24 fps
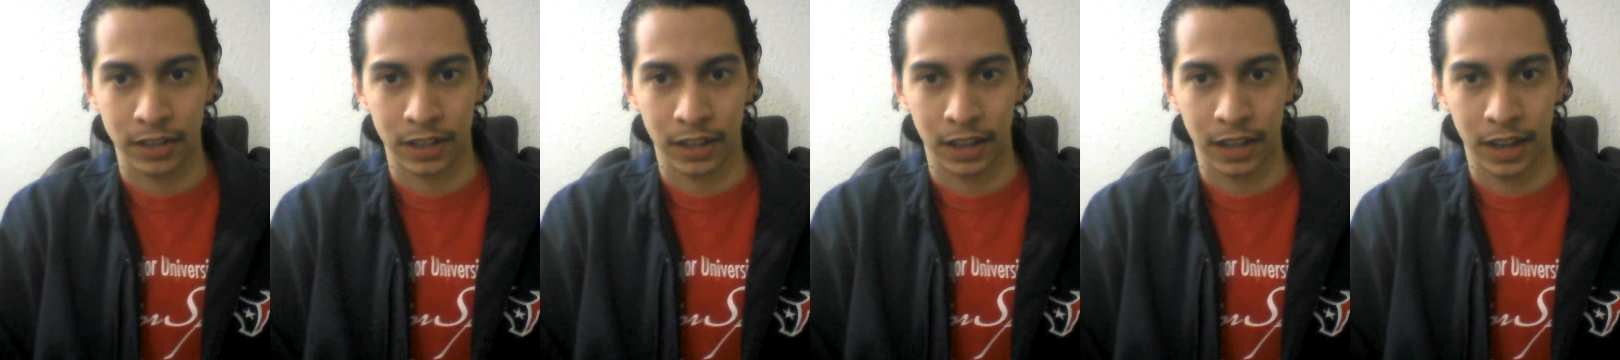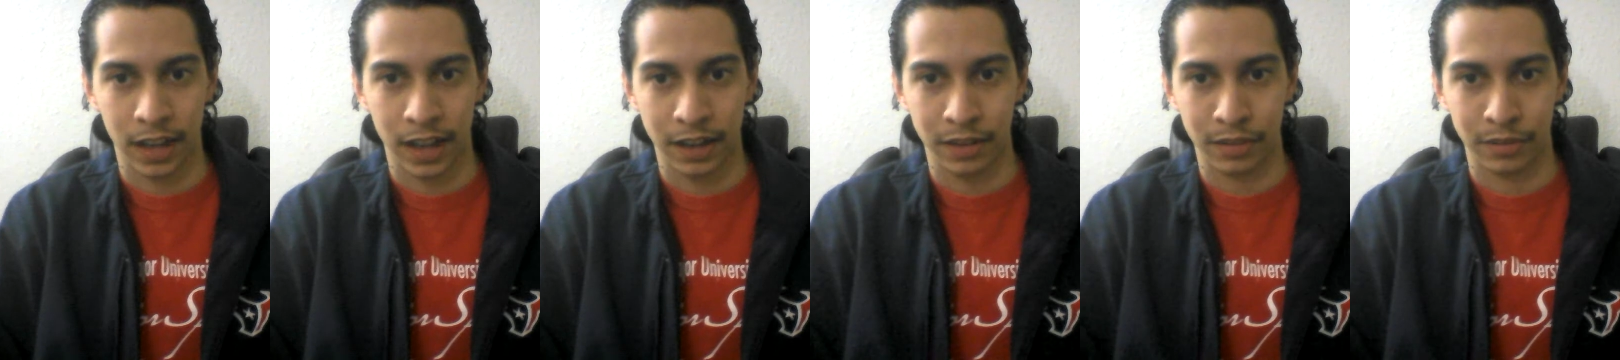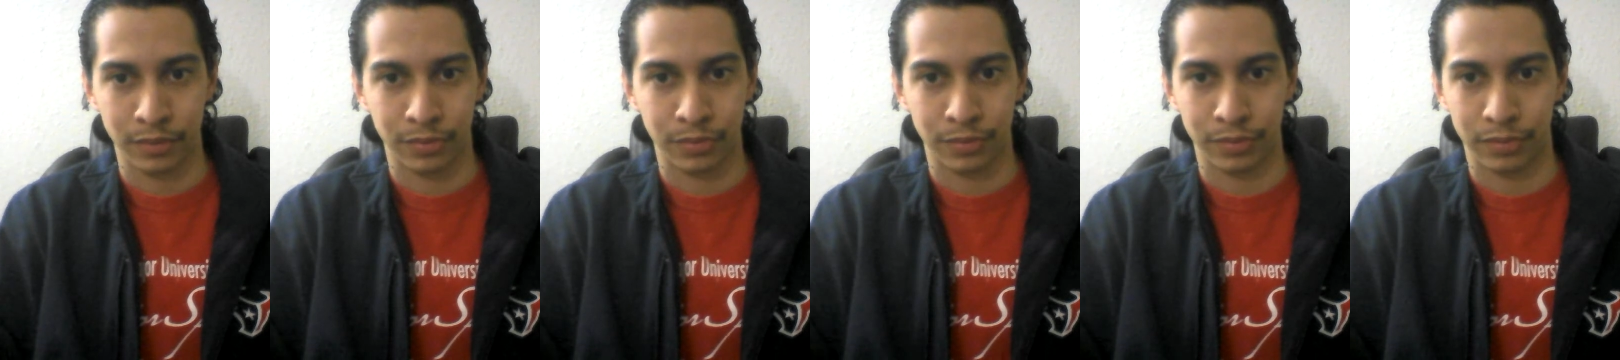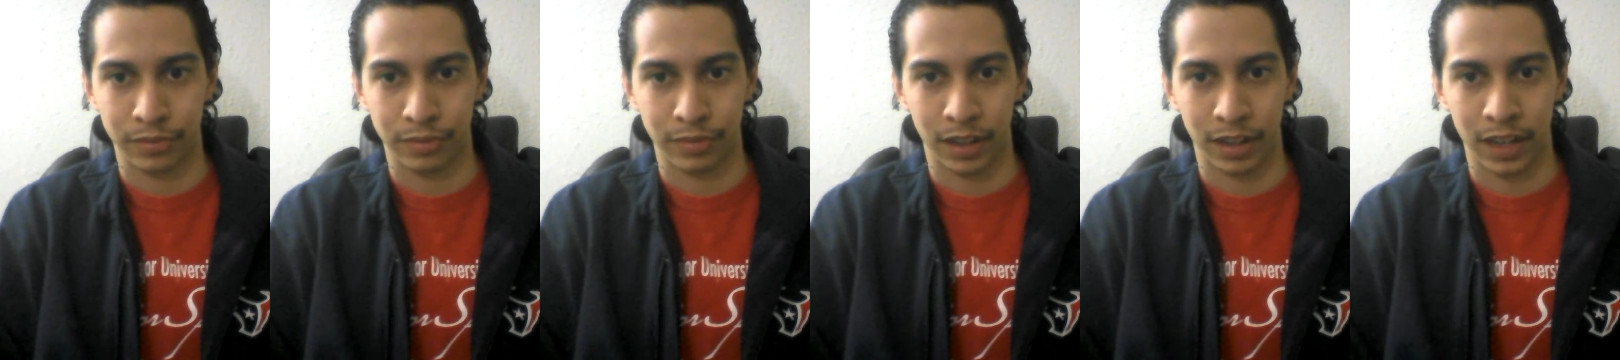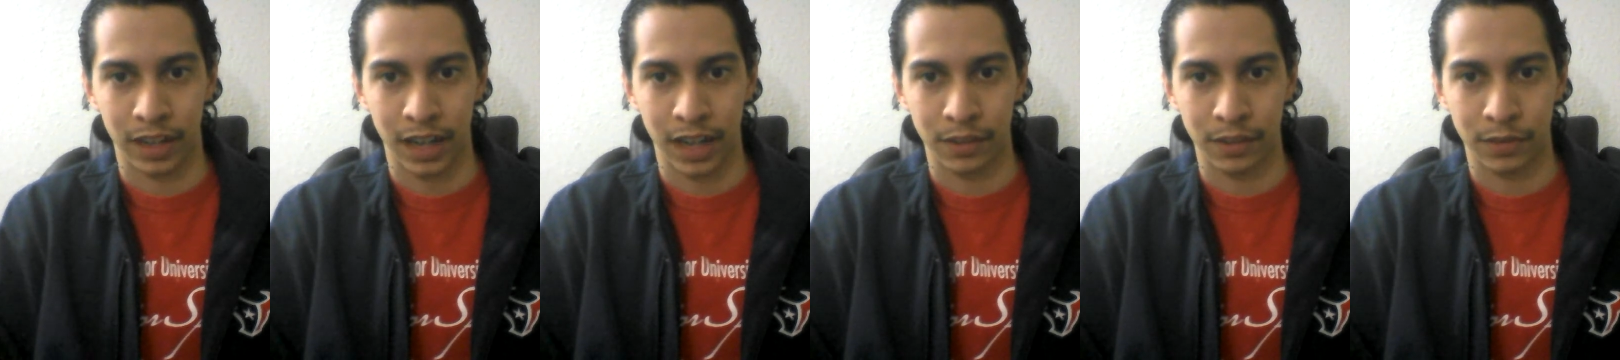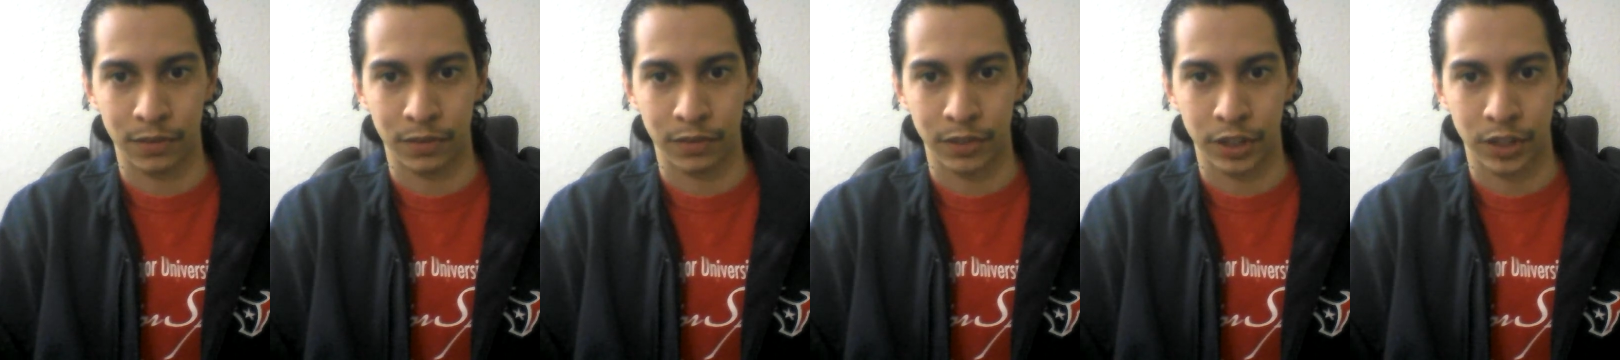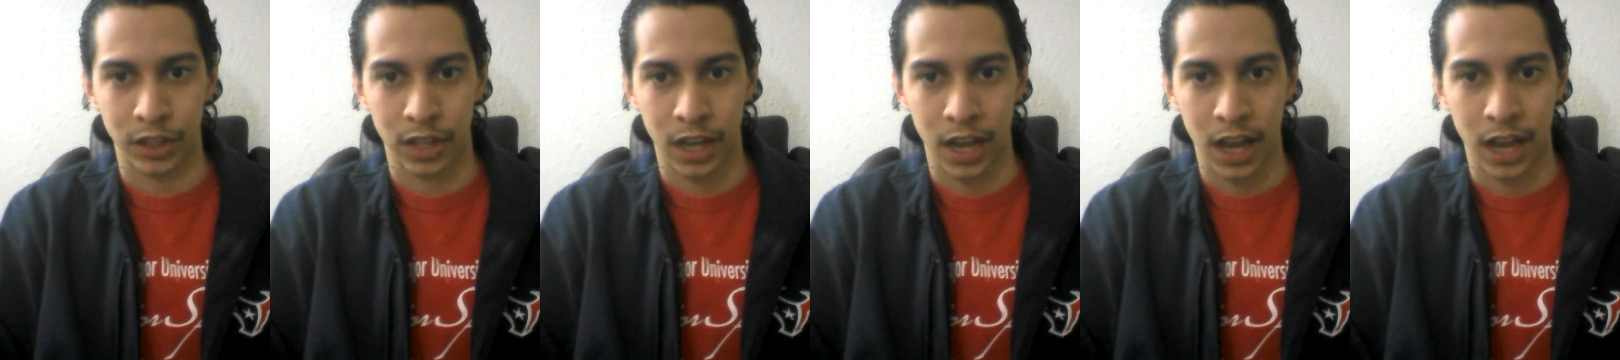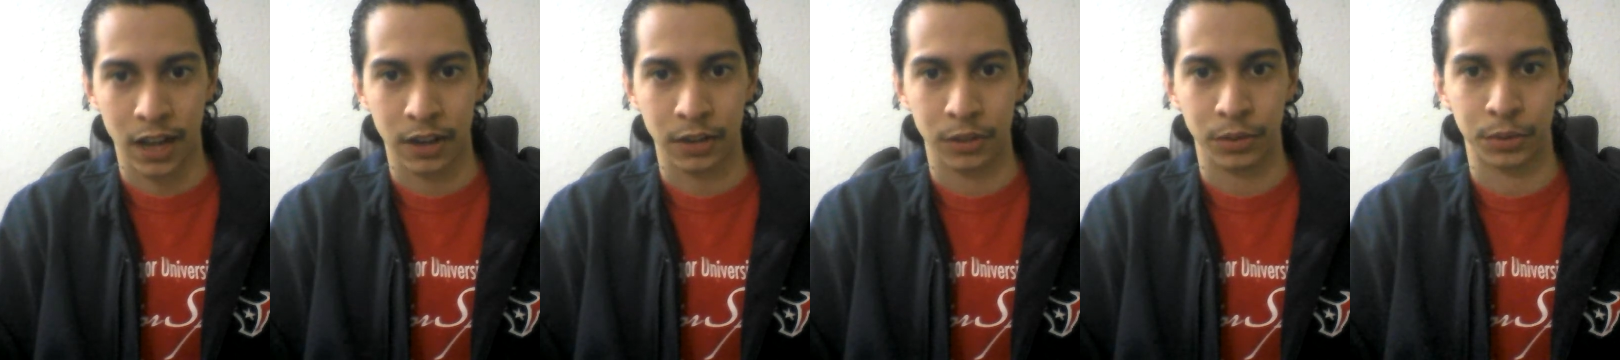and a lot of
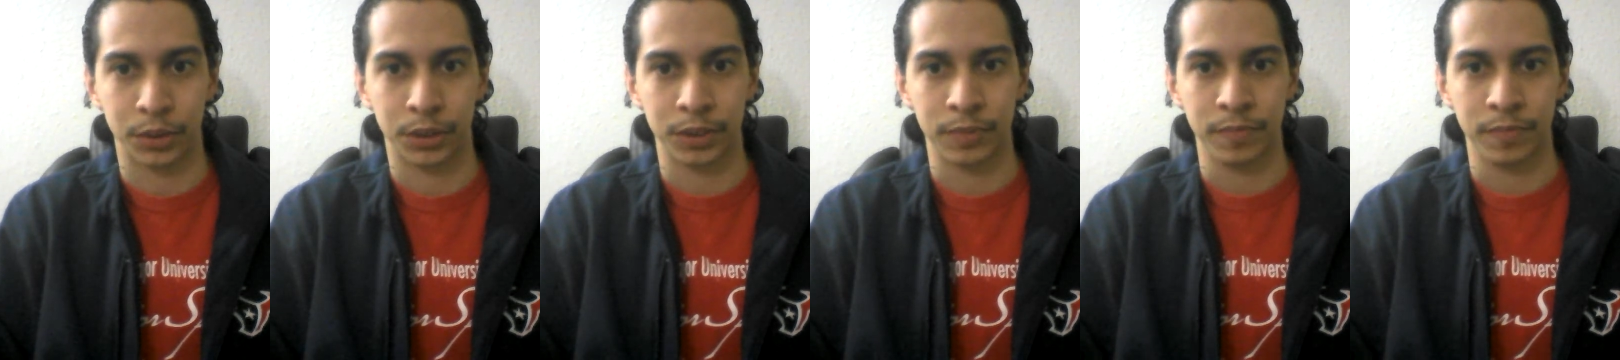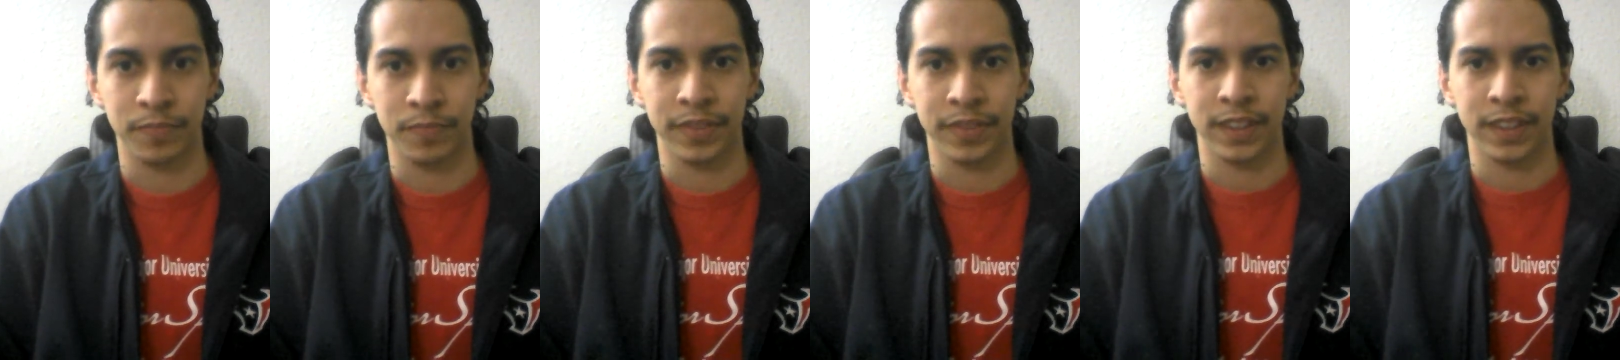aficionados